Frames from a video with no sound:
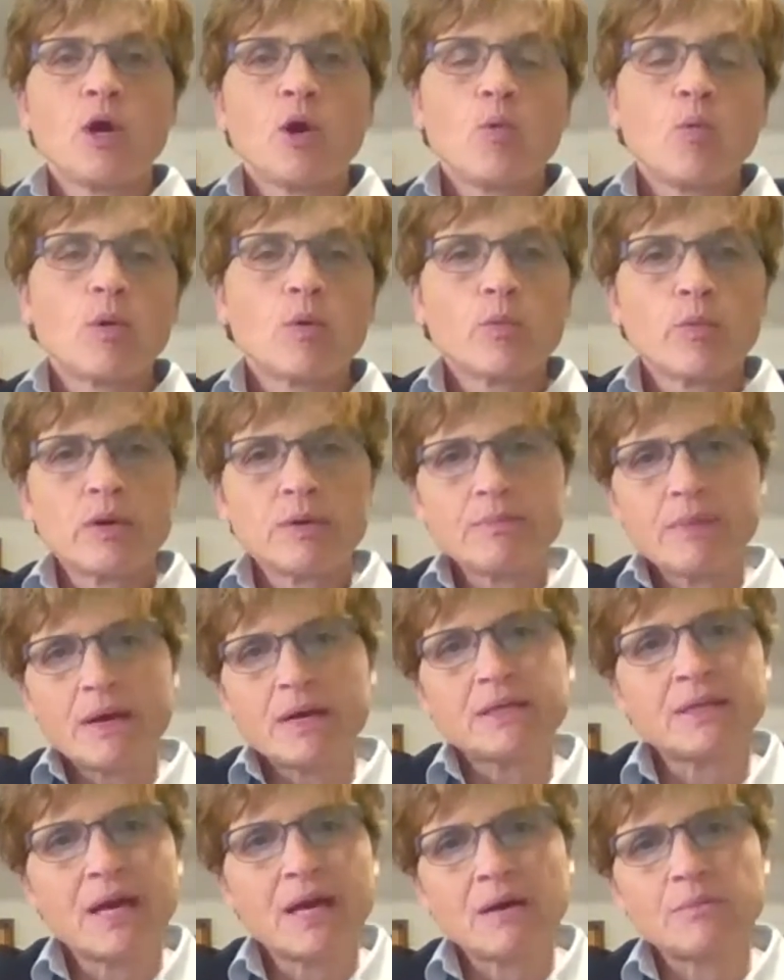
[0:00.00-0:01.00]
when we
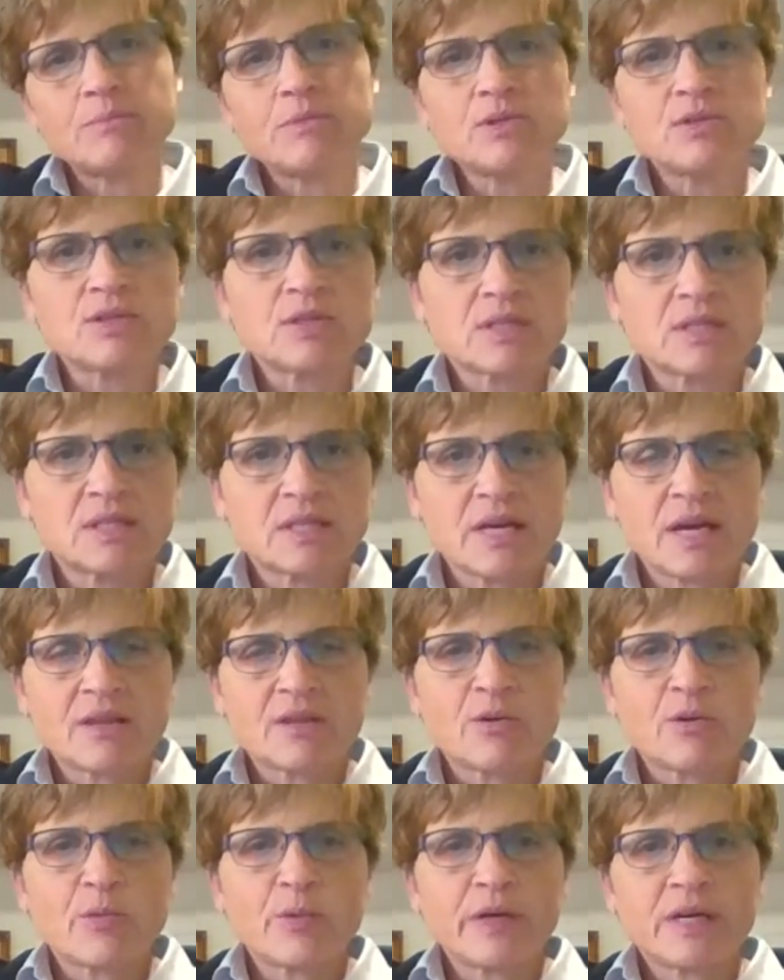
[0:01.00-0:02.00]
make that music
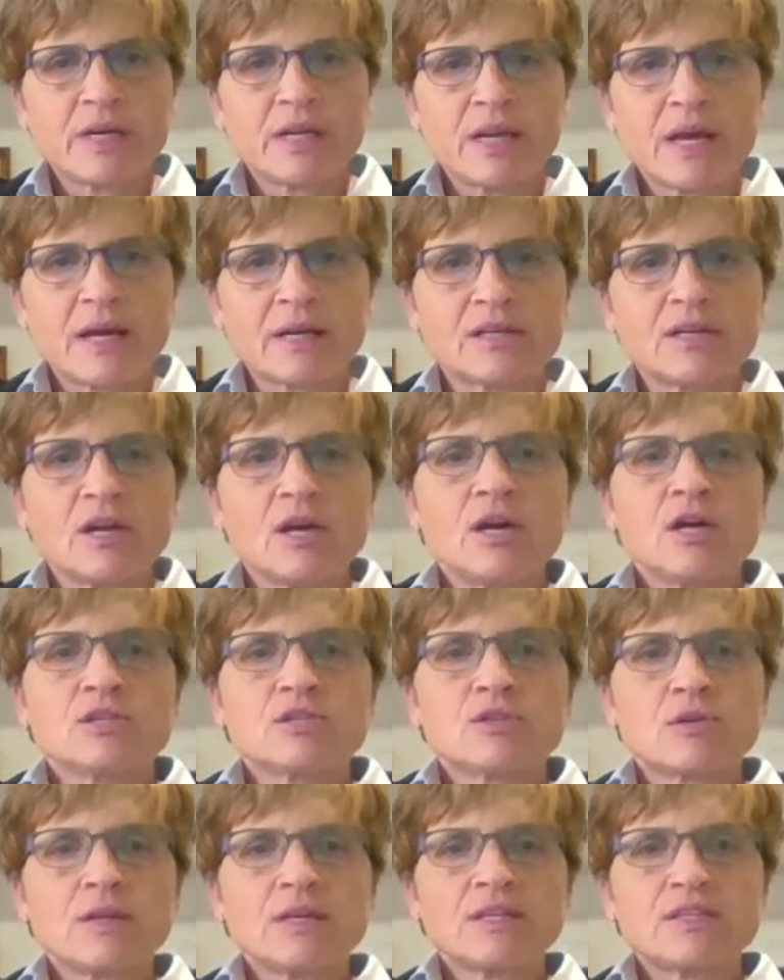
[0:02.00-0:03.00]
together, we connect.
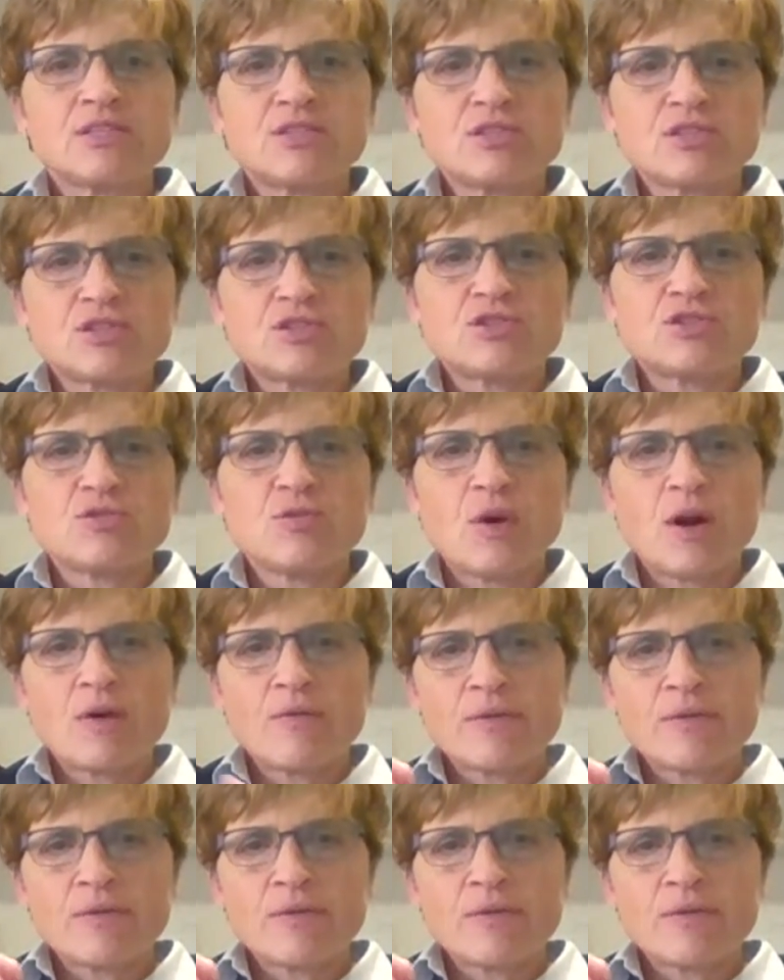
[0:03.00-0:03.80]
So let's just do our